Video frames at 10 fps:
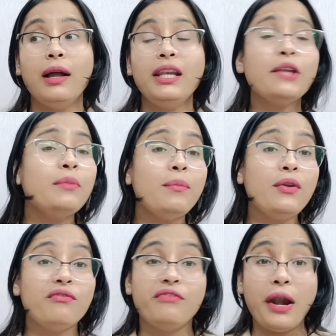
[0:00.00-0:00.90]
Let me
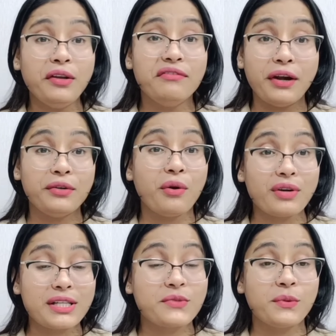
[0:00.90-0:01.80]
be very, very
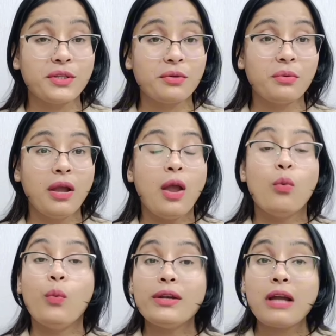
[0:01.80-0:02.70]
honest with you.
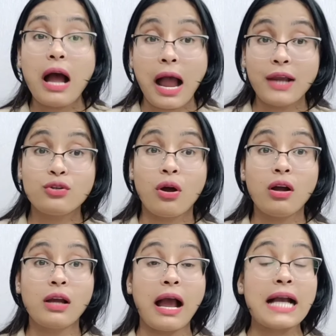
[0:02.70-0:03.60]
When I
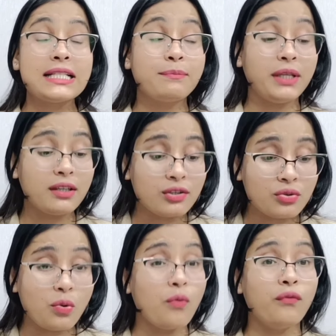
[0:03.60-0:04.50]
talk, I speak
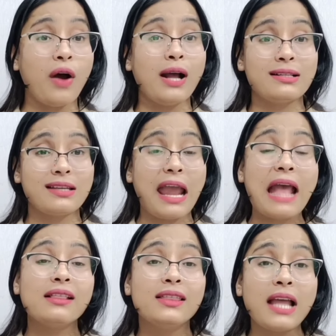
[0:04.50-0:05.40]
so fast,
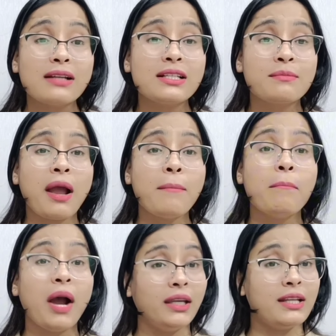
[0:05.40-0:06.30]
and that is my
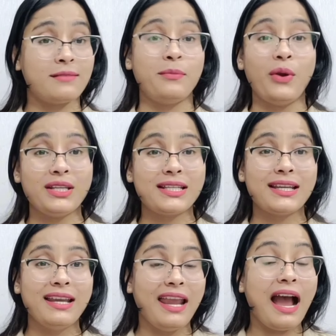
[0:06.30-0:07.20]
minus point.
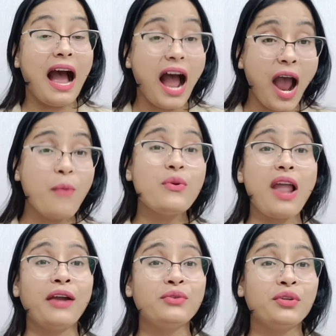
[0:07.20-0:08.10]
I would
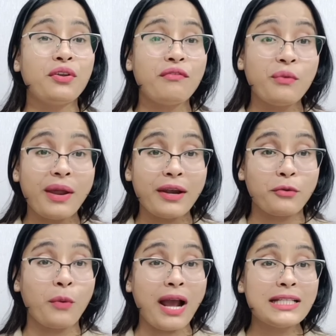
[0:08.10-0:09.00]
like to give you an
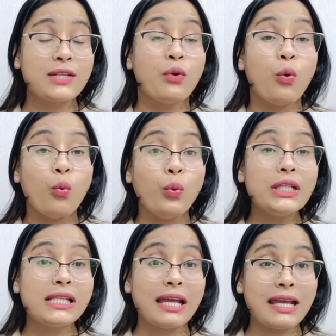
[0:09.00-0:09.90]
advice,
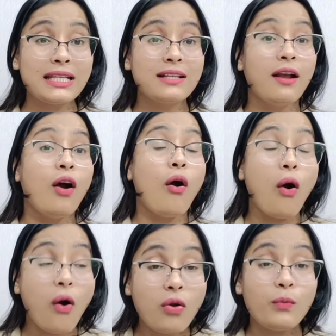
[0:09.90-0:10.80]
which is
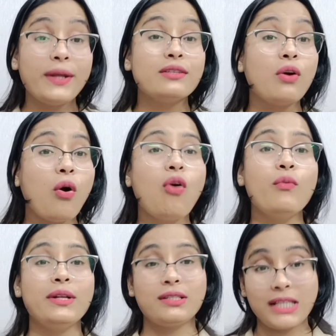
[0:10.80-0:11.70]
always,
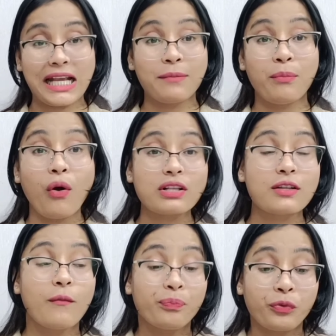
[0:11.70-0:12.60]
always take pause.
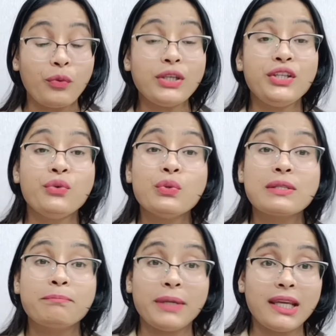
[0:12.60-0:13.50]
When you
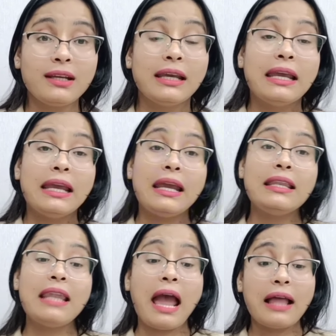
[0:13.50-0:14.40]
speak,
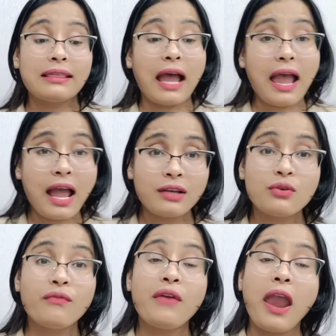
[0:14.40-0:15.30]
in the
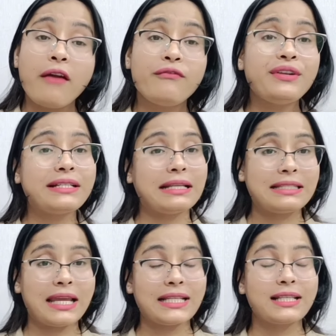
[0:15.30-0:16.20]
end of every
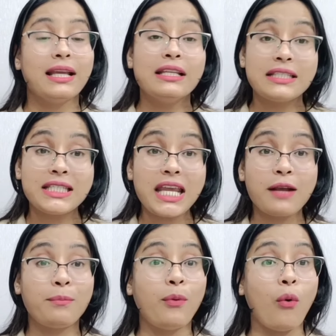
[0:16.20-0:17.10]
sentence,
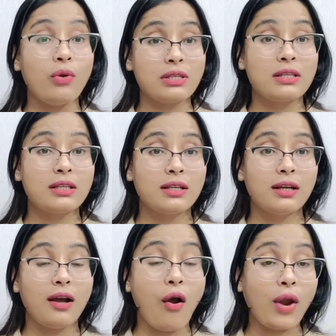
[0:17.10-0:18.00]
take pause.
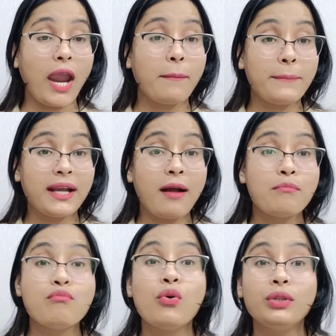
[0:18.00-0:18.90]
Okay,
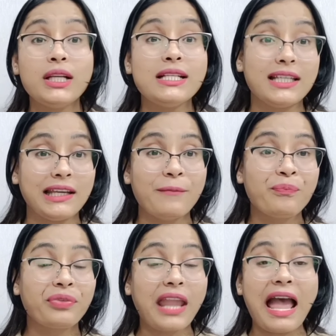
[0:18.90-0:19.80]
become Modi ji
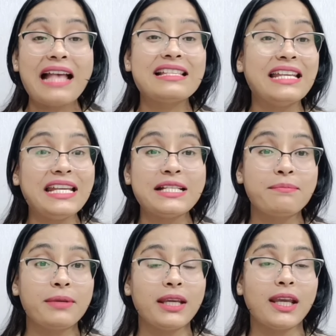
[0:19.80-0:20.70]
as he
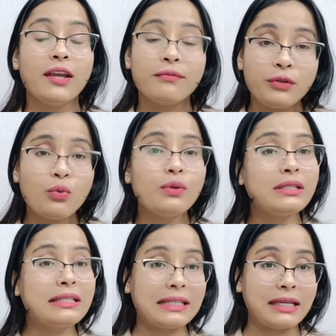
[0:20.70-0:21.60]
speak. If you
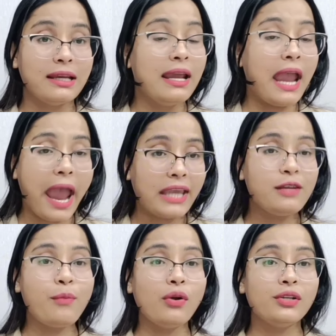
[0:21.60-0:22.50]
will see
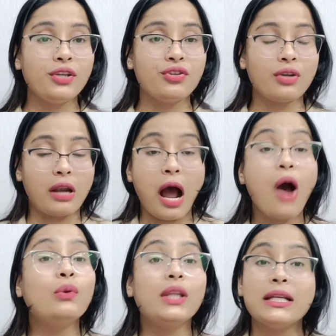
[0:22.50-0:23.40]
any politician,
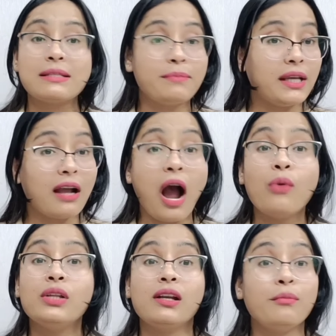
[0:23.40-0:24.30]
how they speak,
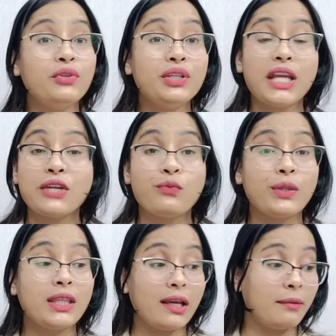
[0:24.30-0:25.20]
how they communicate
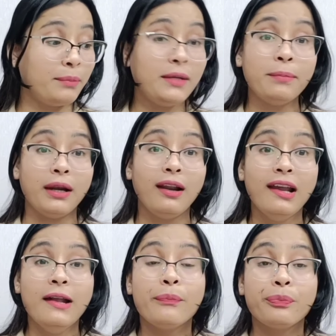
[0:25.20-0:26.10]
with their people,
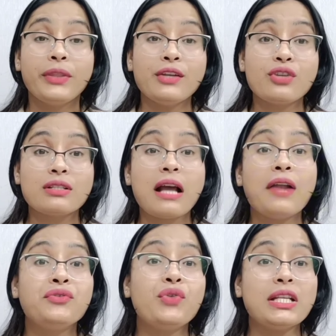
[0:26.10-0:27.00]
they just
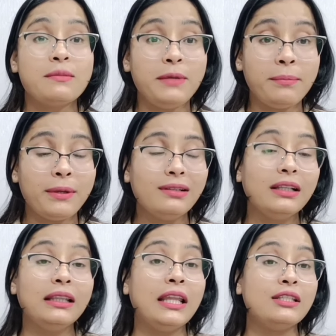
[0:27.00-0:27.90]
address people,
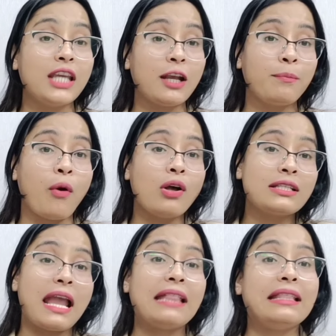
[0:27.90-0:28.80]
they take
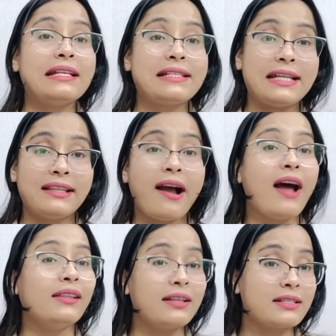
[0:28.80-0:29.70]
pause, and they say the
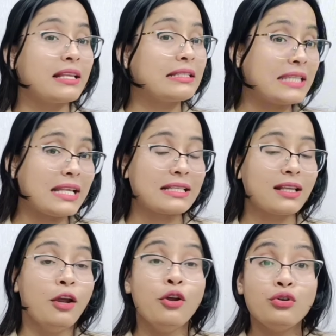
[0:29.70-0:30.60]
other sentence.
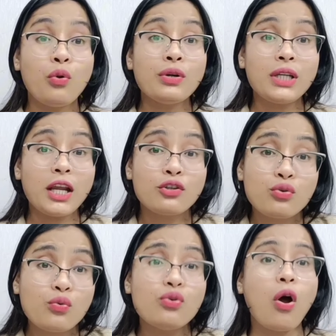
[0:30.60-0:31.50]
Don't take
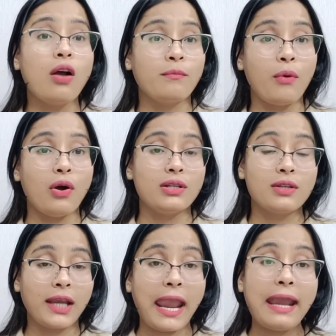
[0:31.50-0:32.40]
too long pause,
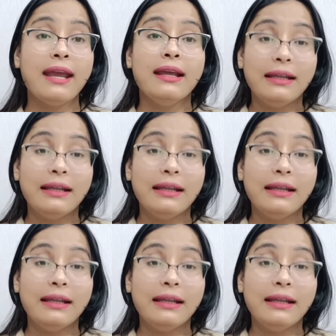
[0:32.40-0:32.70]
okay?